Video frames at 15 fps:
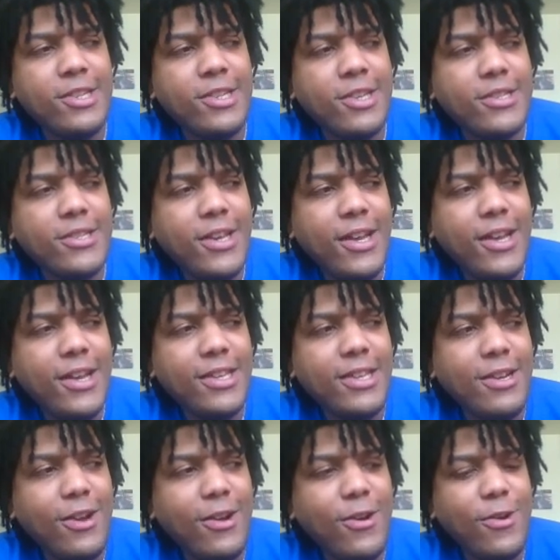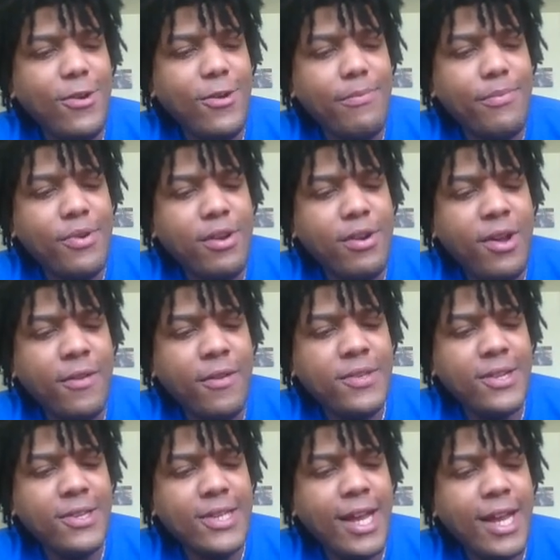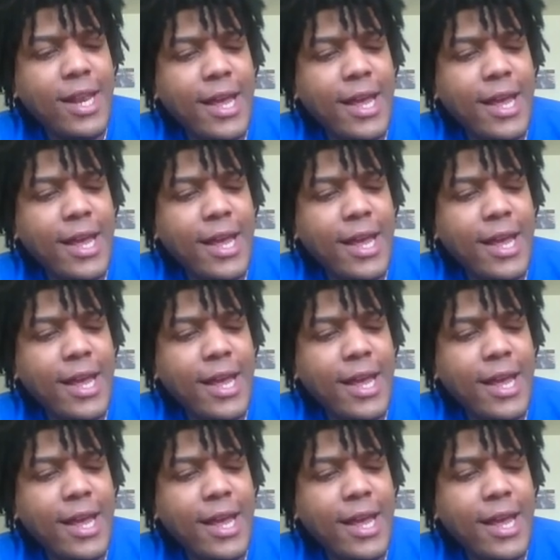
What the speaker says: just, you know, put them off to the side